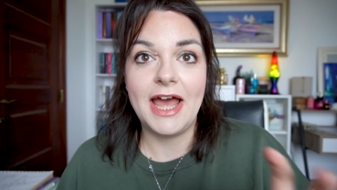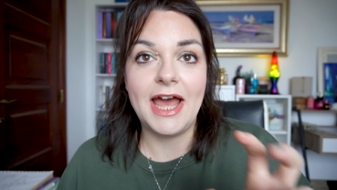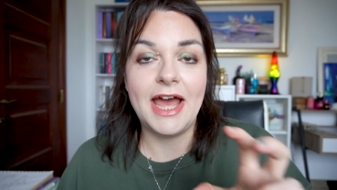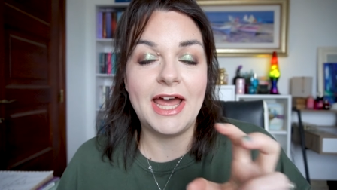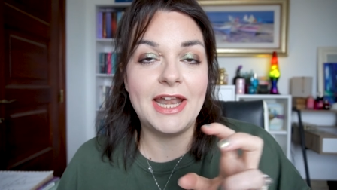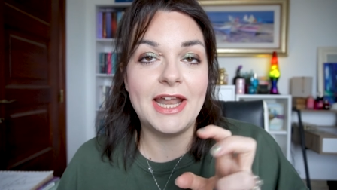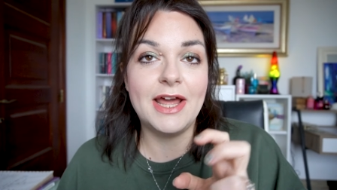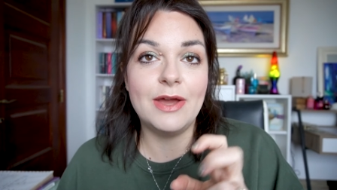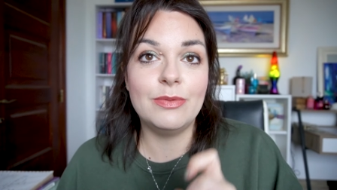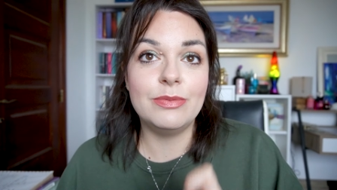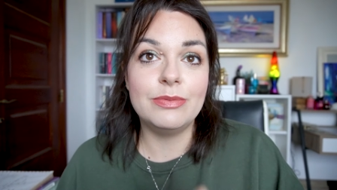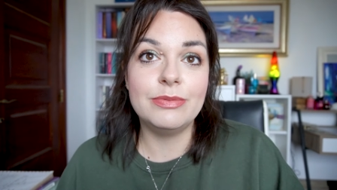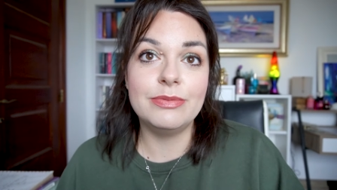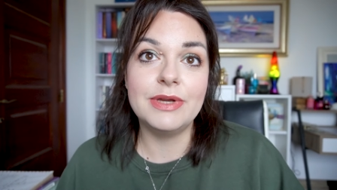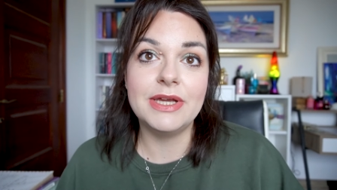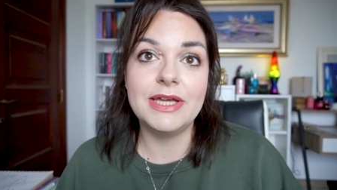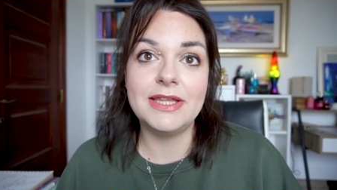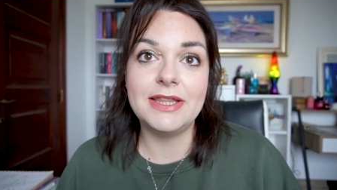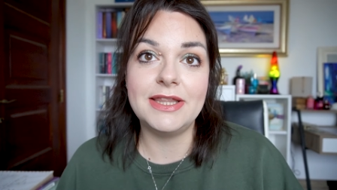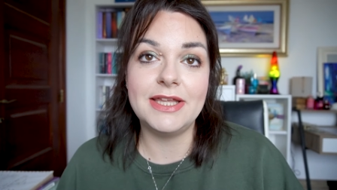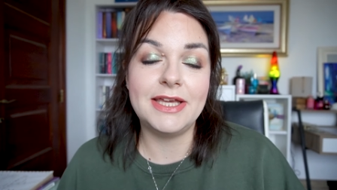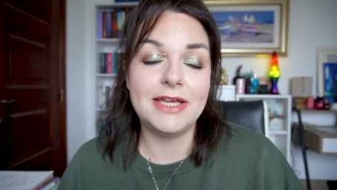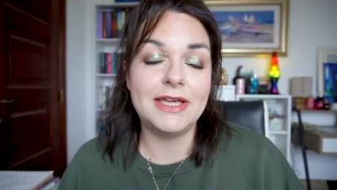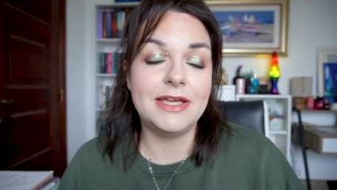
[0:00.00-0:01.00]
And I
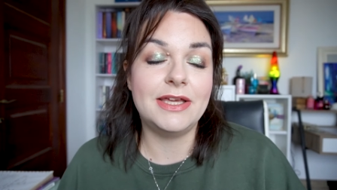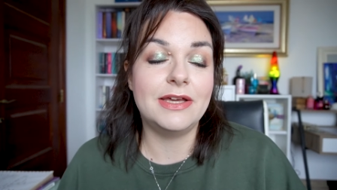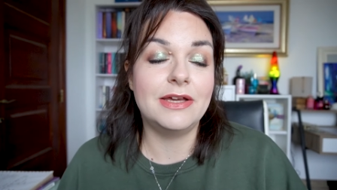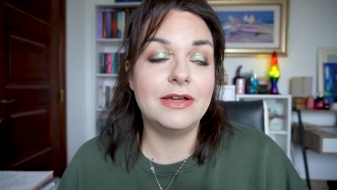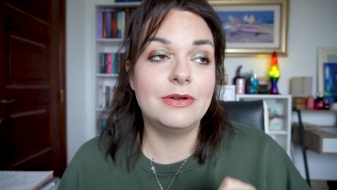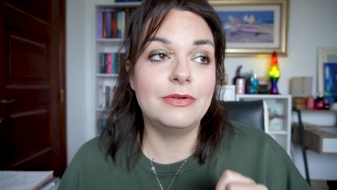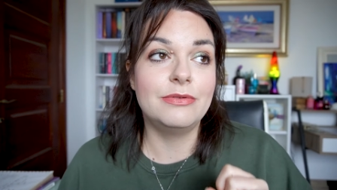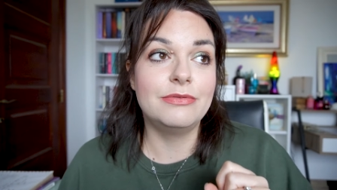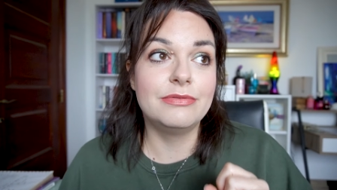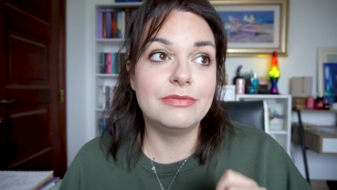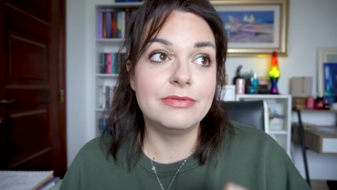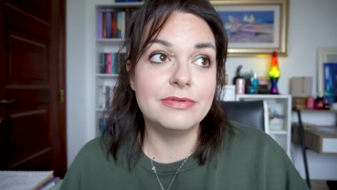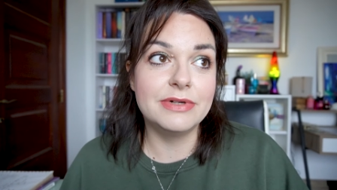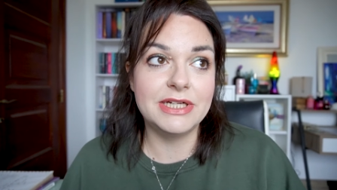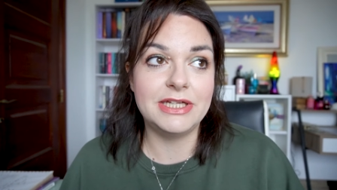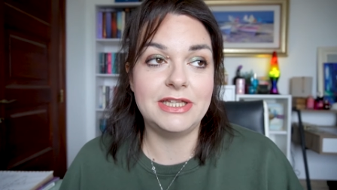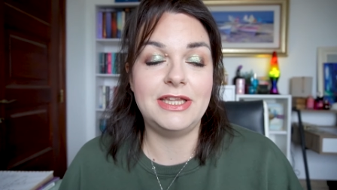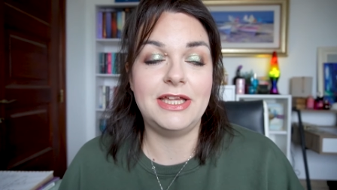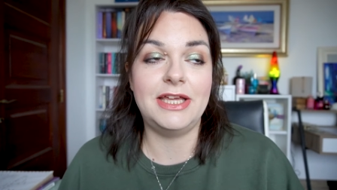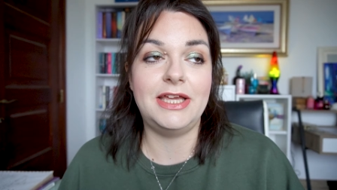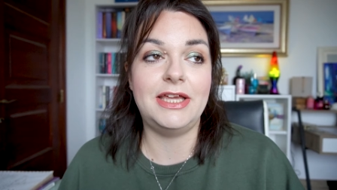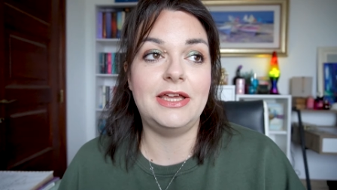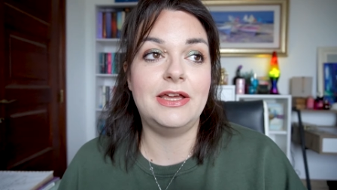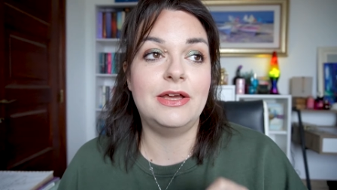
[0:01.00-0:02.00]
really,
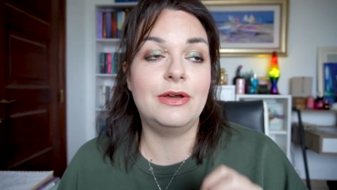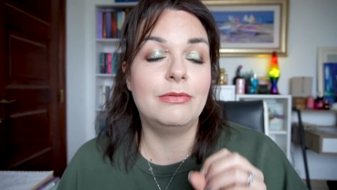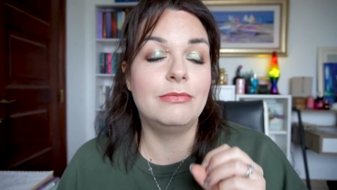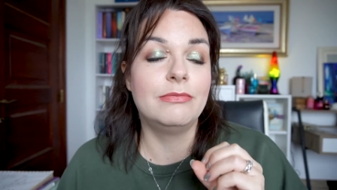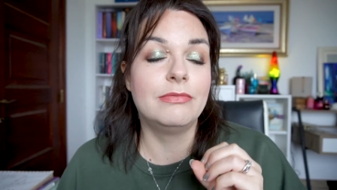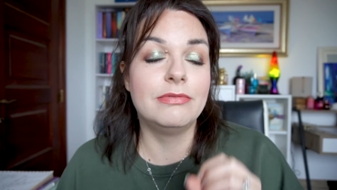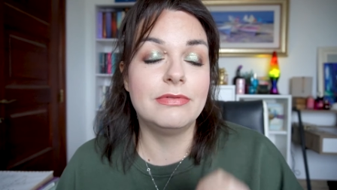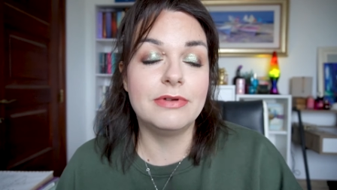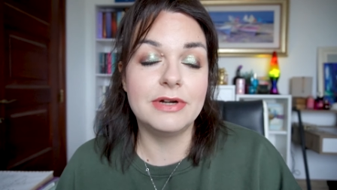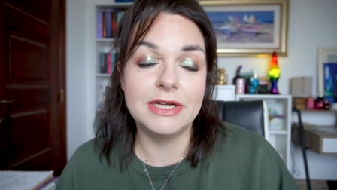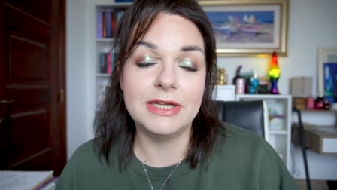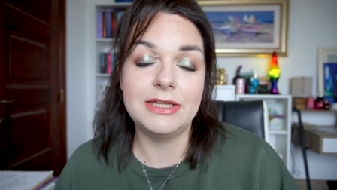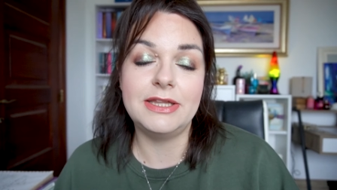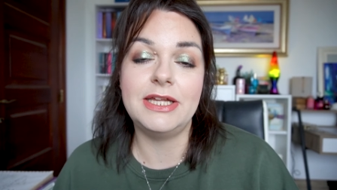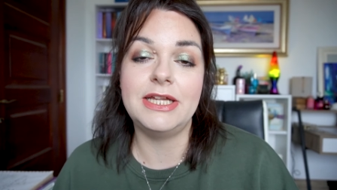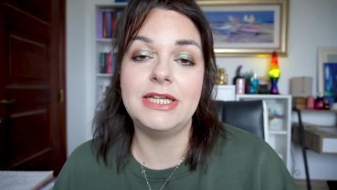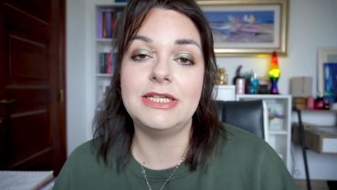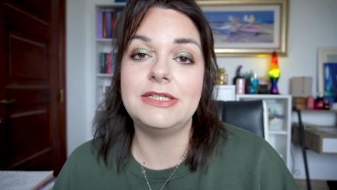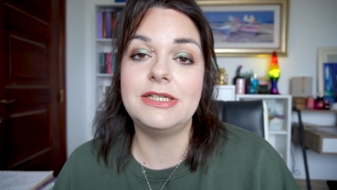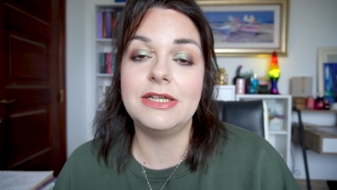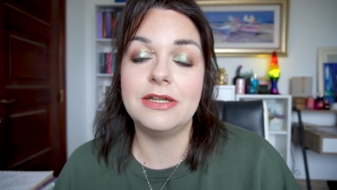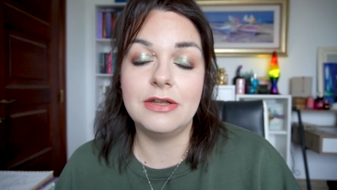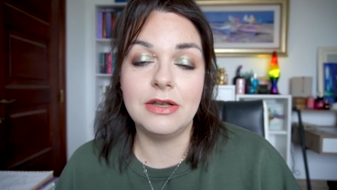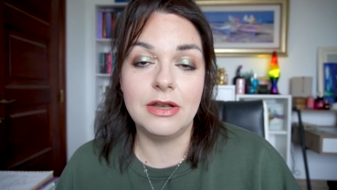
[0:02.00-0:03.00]
really, really
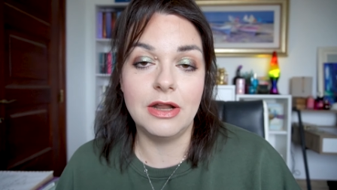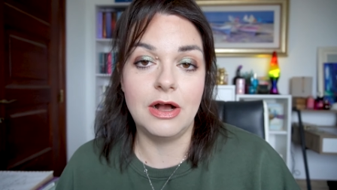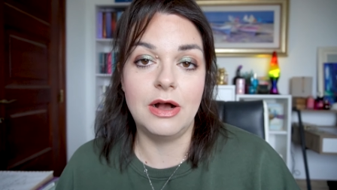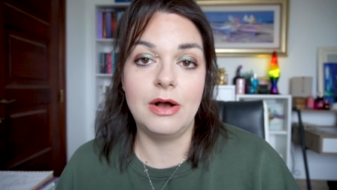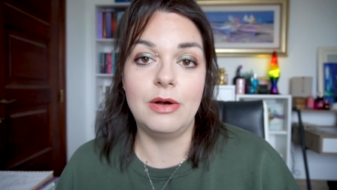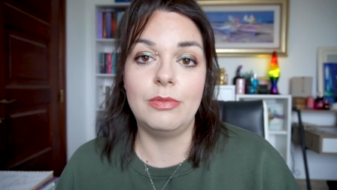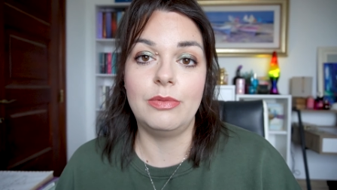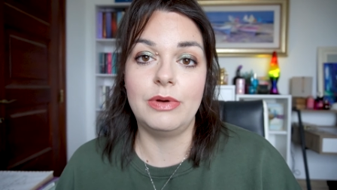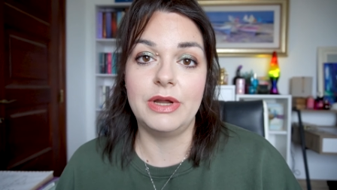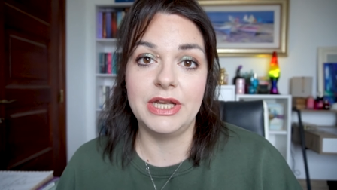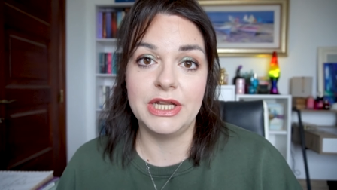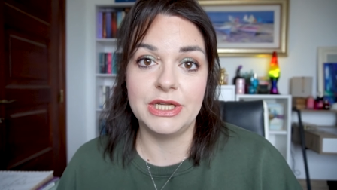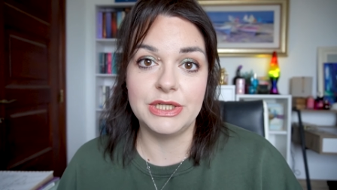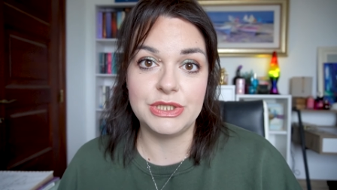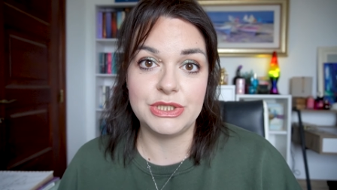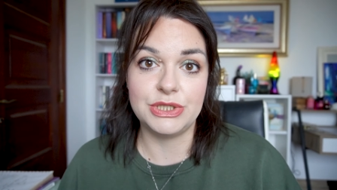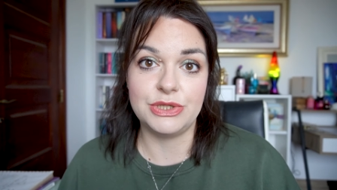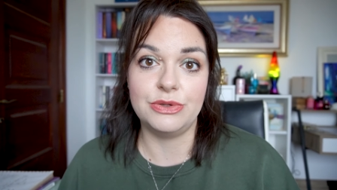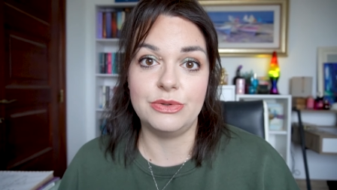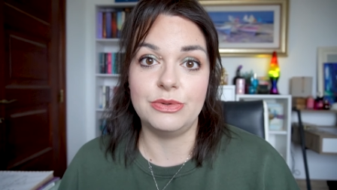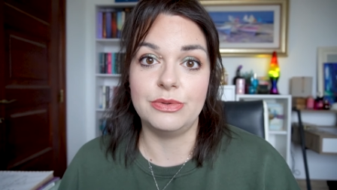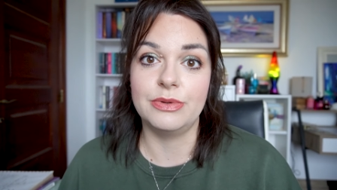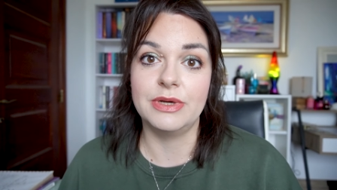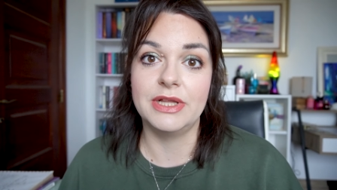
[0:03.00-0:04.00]
did not want to
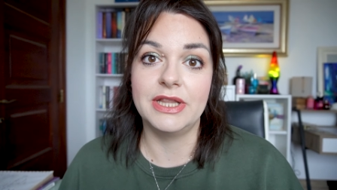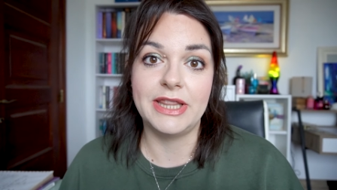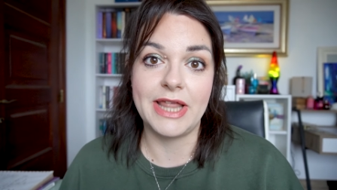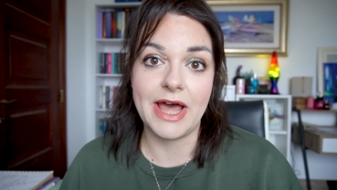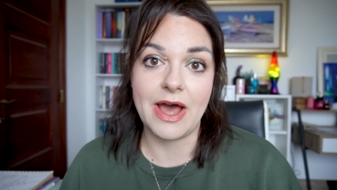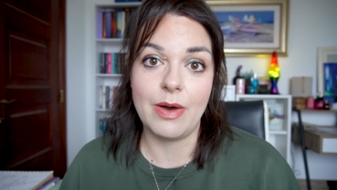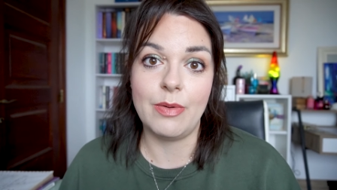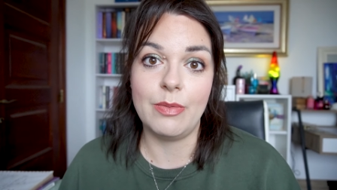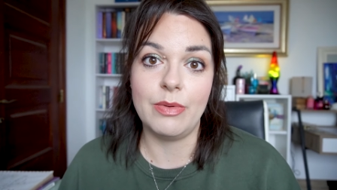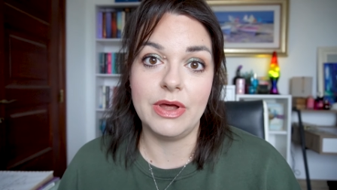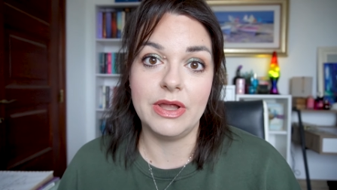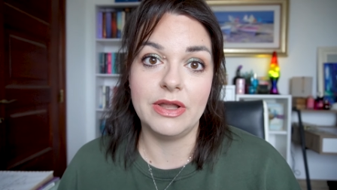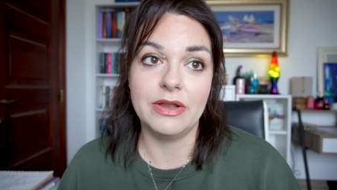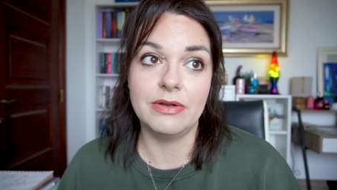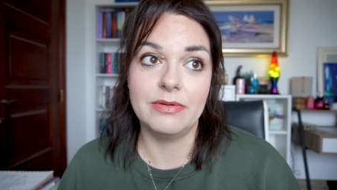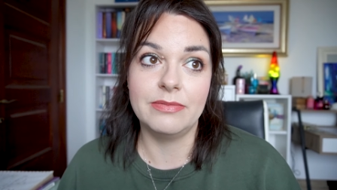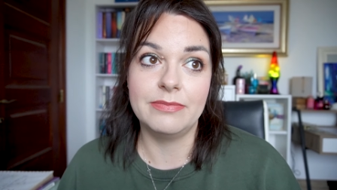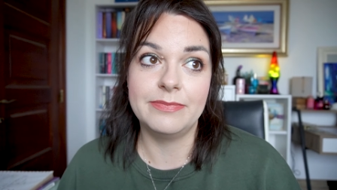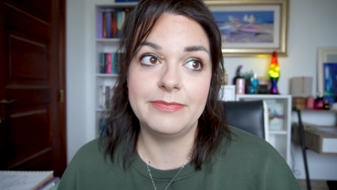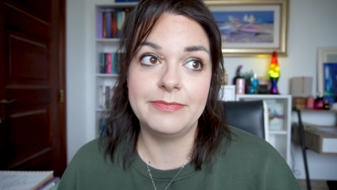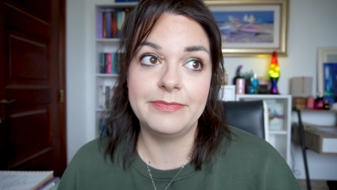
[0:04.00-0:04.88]
do that one.